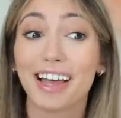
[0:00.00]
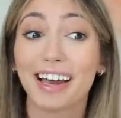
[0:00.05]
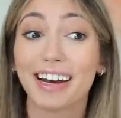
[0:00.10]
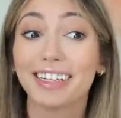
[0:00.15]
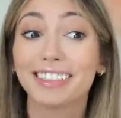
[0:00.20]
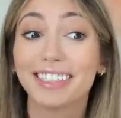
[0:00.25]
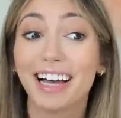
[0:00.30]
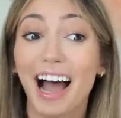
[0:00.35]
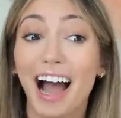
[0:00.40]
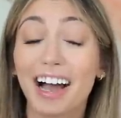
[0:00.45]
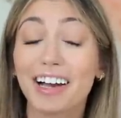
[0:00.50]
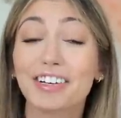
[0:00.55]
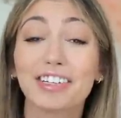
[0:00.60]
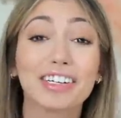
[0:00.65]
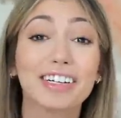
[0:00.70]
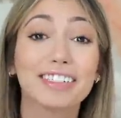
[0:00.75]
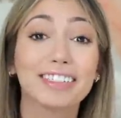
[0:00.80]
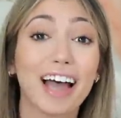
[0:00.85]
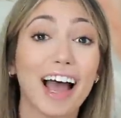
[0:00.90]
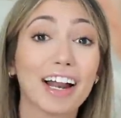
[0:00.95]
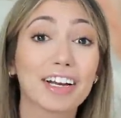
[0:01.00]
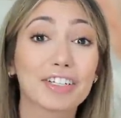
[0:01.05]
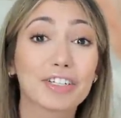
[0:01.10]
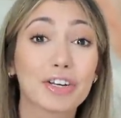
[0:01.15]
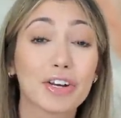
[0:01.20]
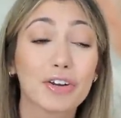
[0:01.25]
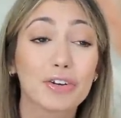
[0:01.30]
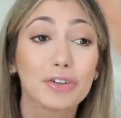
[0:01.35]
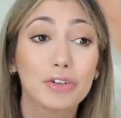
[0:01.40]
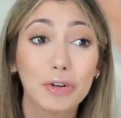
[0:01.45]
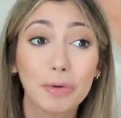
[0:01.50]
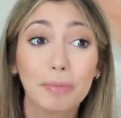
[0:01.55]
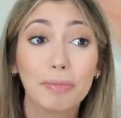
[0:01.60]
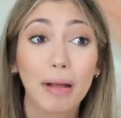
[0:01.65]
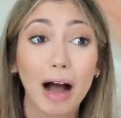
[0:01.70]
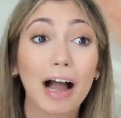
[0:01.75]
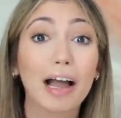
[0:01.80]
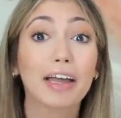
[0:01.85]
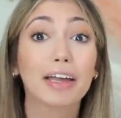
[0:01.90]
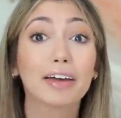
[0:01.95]
And it's actually attached to
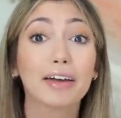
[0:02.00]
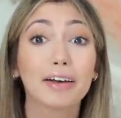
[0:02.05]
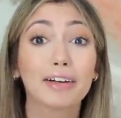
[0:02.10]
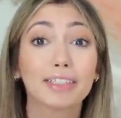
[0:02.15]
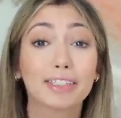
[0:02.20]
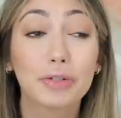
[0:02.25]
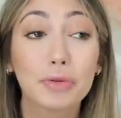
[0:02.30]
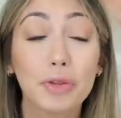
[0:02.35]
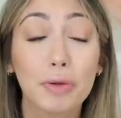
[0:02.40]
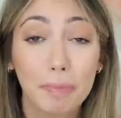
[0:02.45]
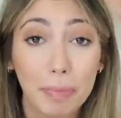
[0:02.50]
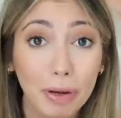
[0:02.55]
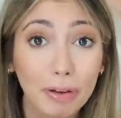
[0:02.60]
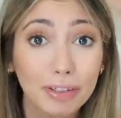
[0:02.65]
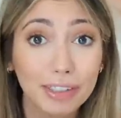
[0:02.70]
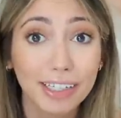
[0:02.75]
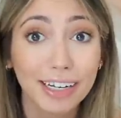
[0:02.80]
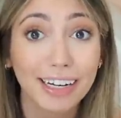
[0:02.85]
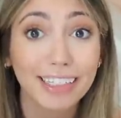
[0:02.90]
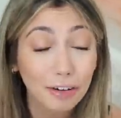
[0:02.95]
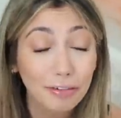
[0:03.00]
my to the building.